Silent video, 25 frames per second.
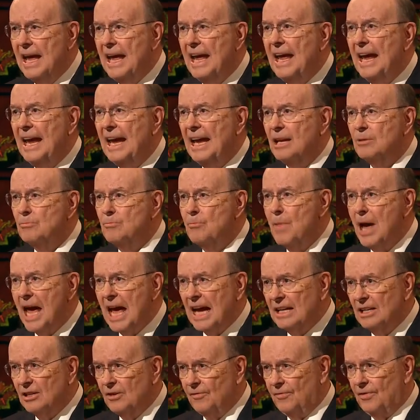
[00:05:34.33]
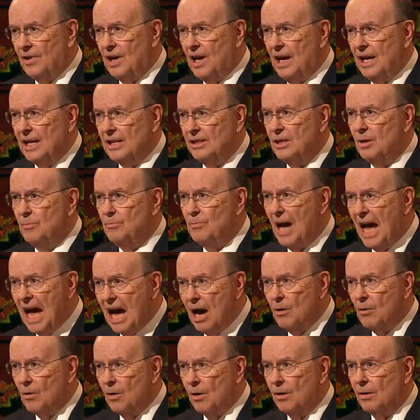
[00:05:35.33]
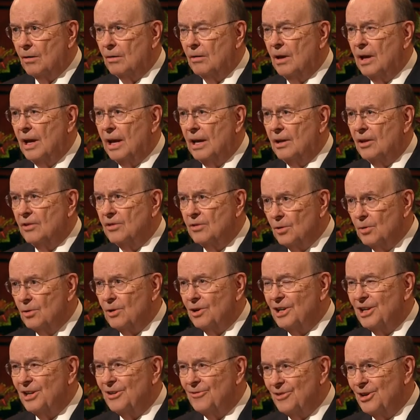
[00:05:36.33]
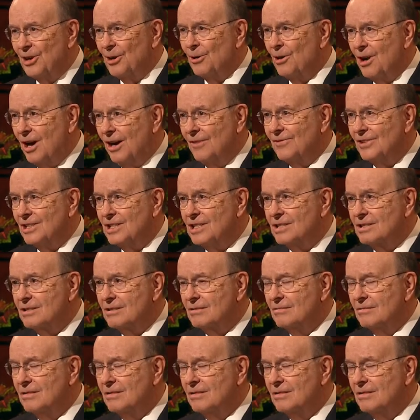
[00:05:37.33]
in magnifying the power and authority of their office.